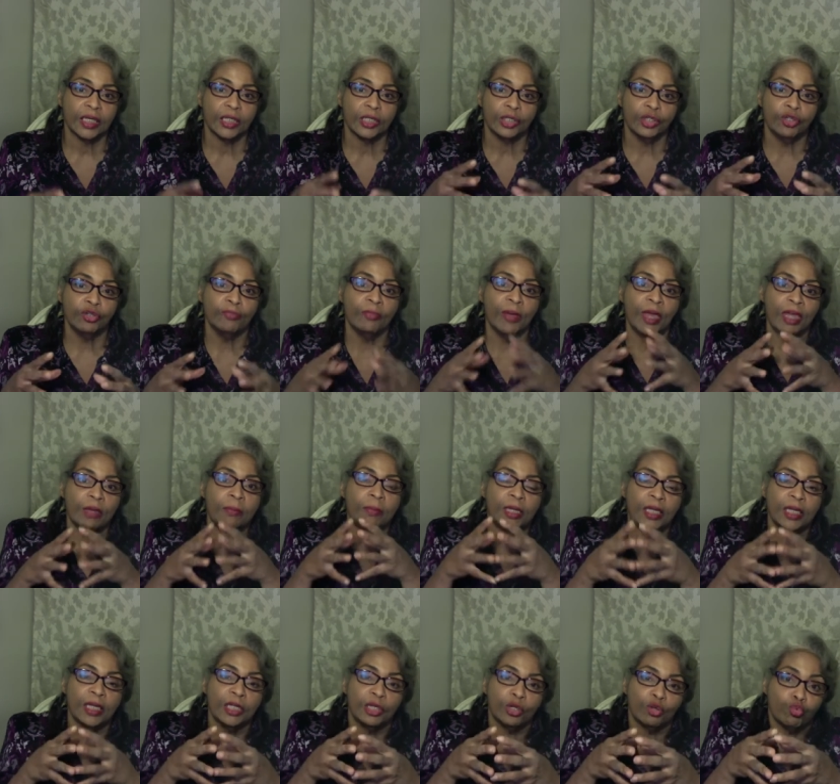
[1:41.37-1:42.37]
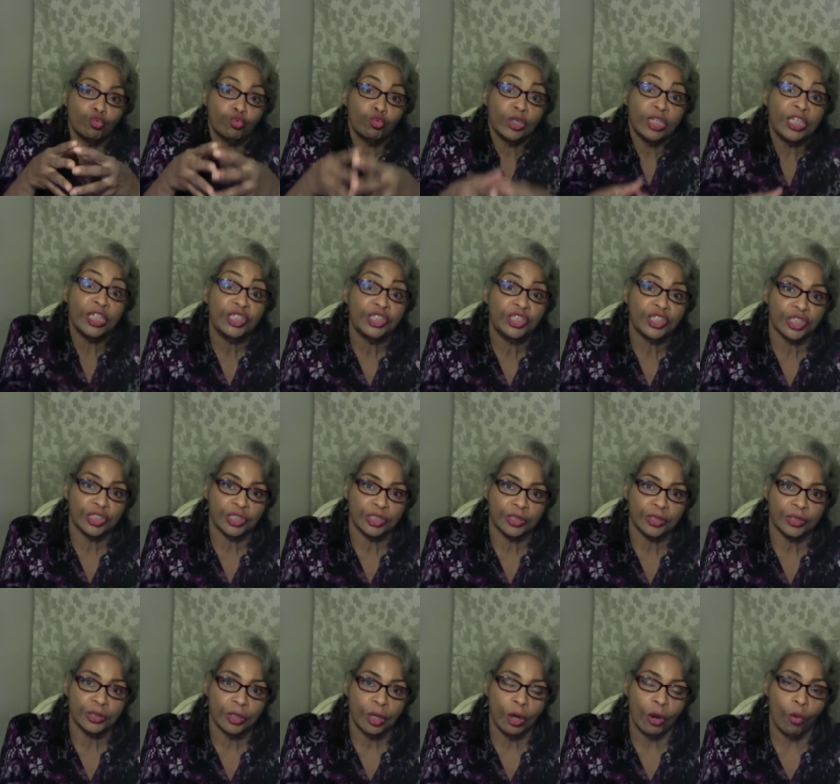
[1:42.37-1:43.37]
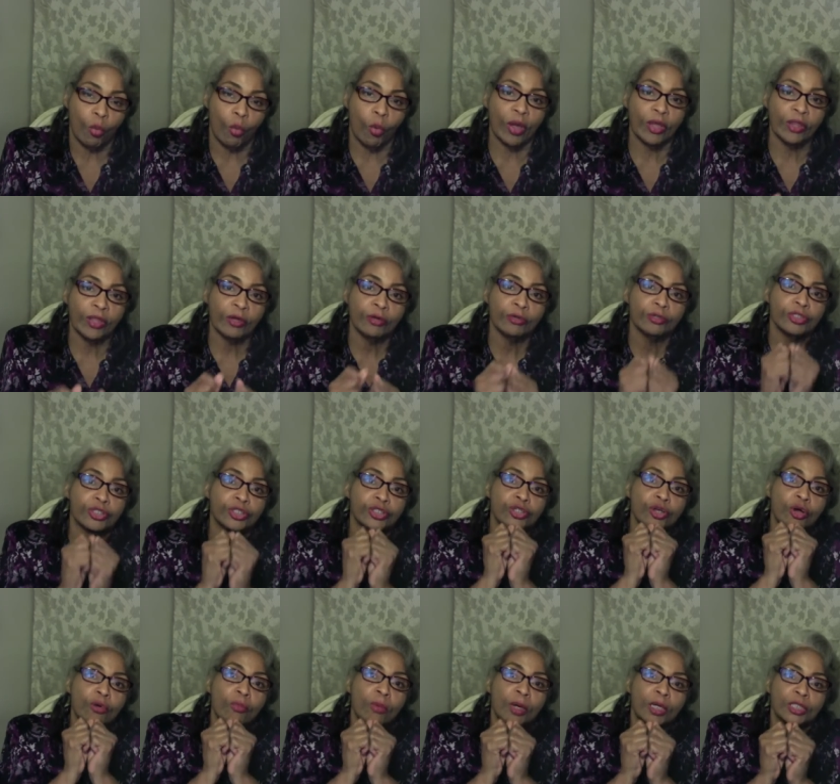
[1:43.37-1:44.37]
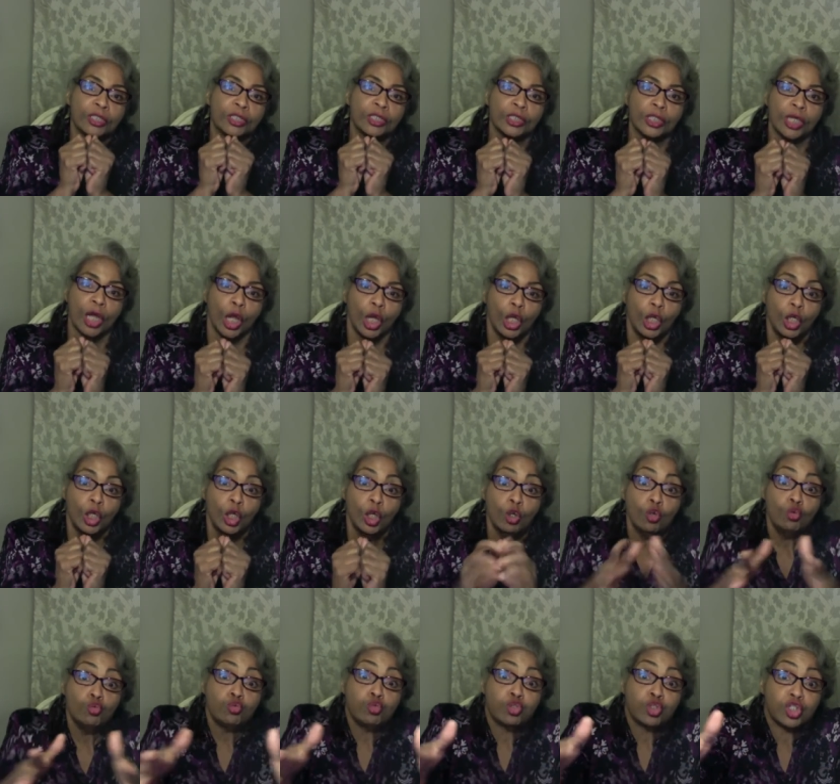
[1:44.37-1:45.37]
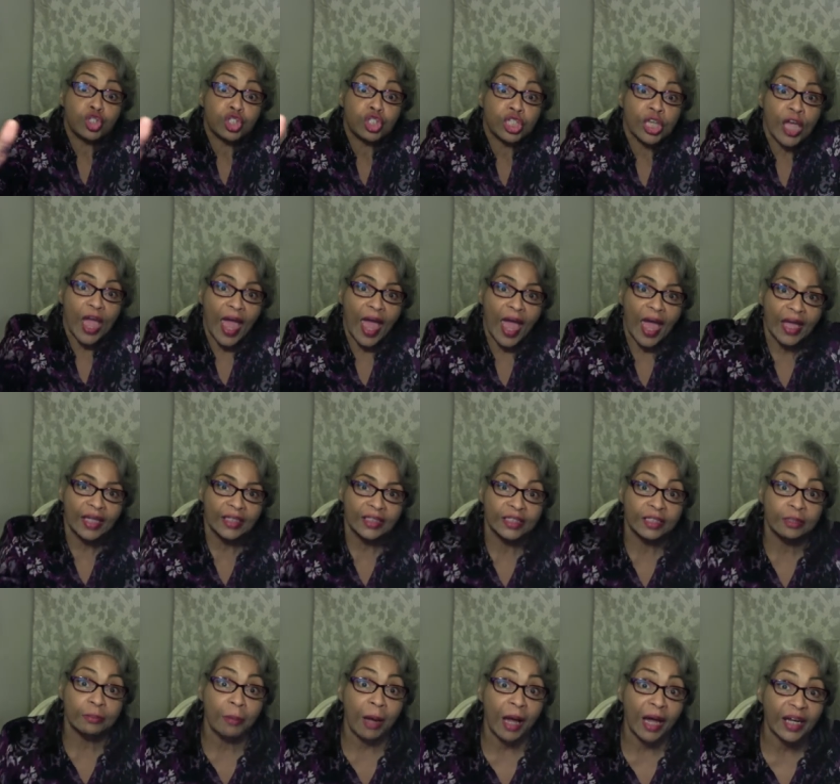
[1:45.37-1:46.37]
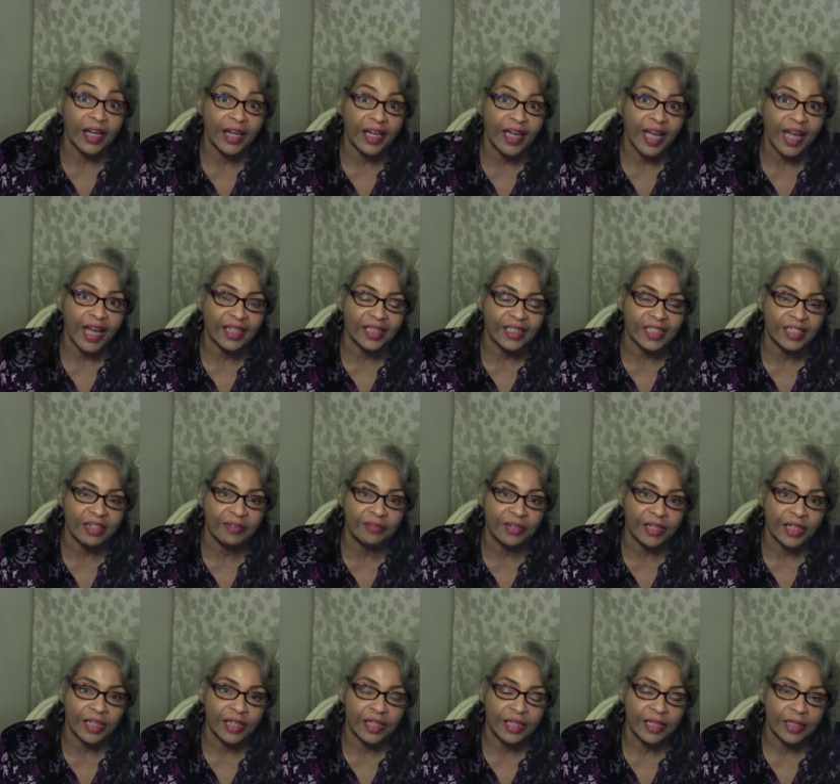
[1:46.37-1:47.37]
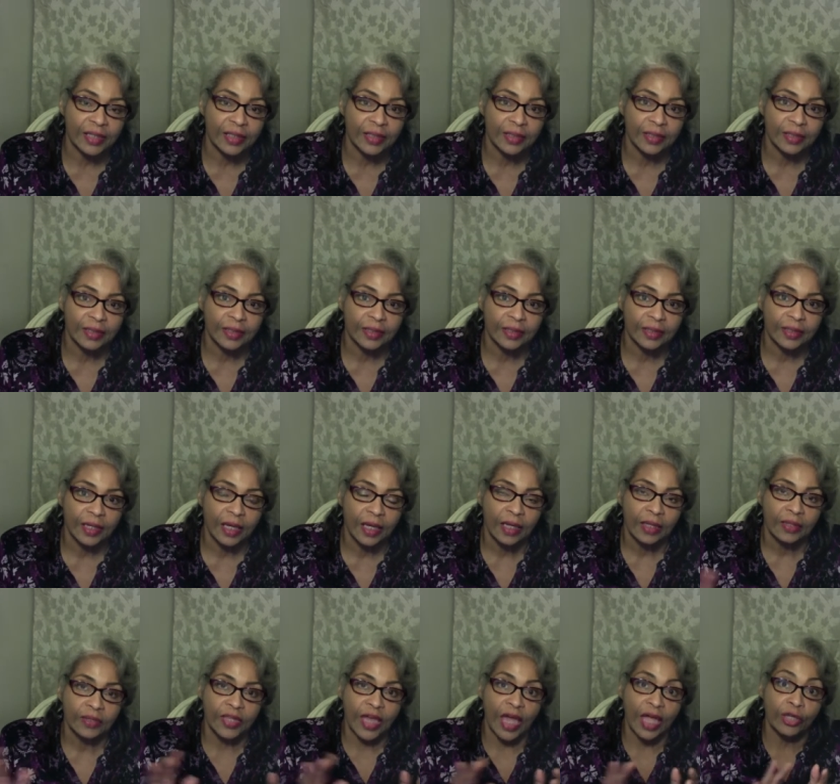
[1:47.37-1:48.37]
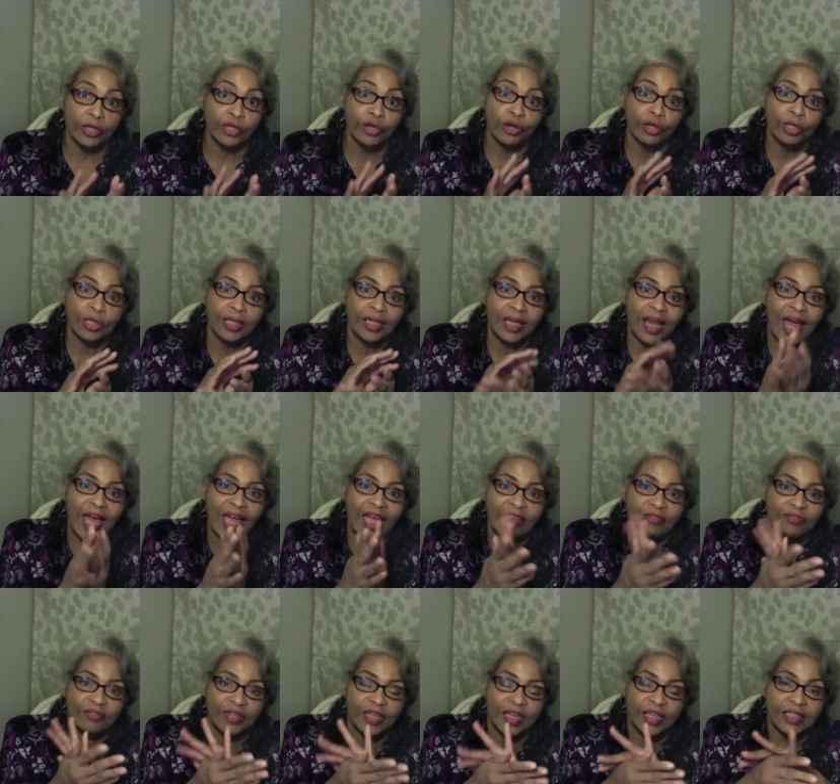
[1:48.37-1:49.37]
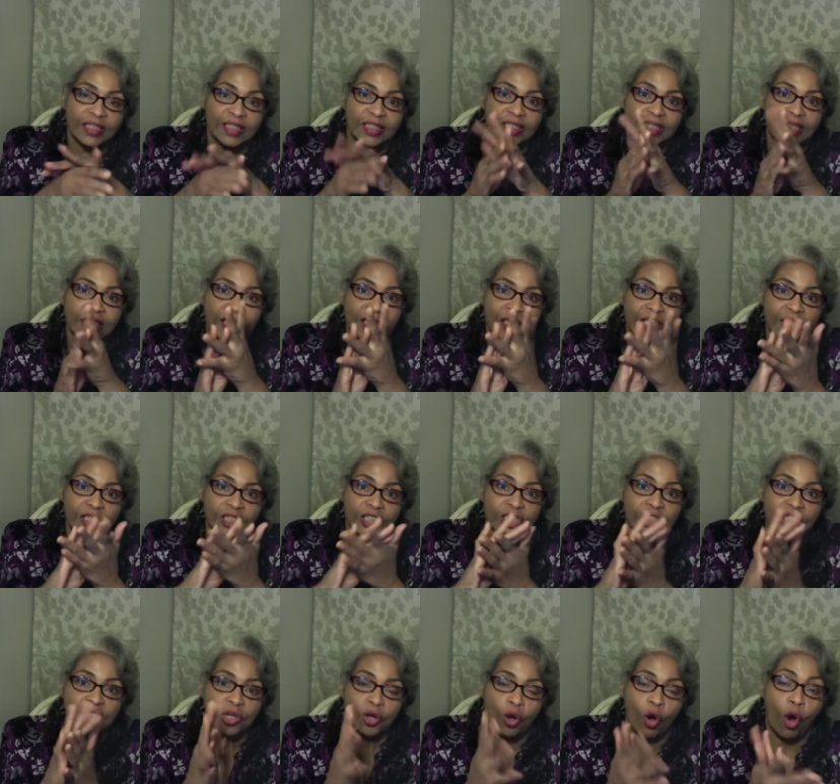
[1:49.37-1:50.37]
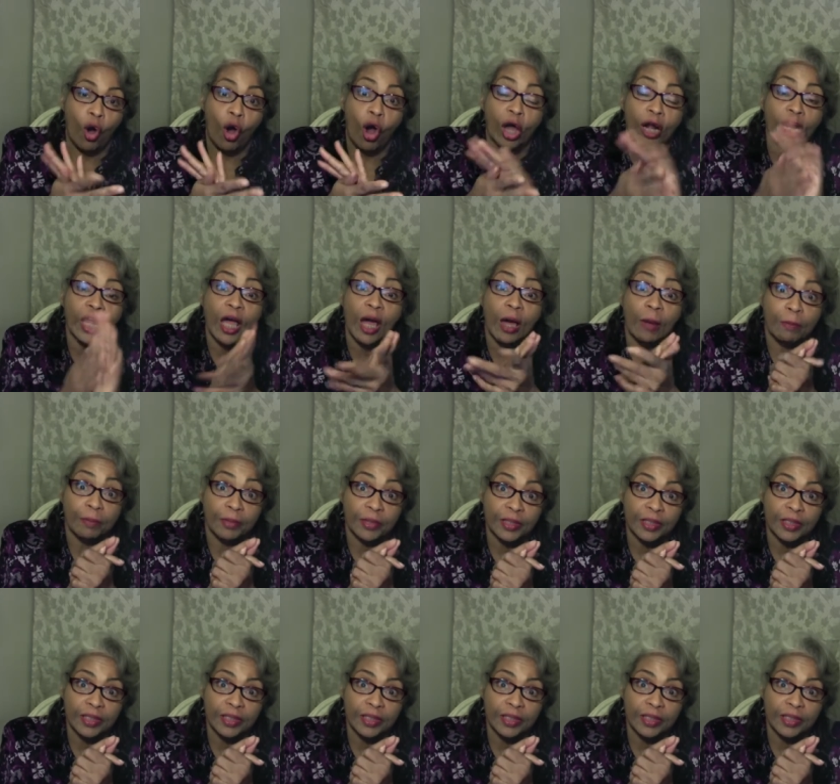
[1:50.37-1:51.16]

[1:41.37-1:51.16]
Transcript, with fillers: You may be in a region where there is so much loosed demonic activity that your life gets caught up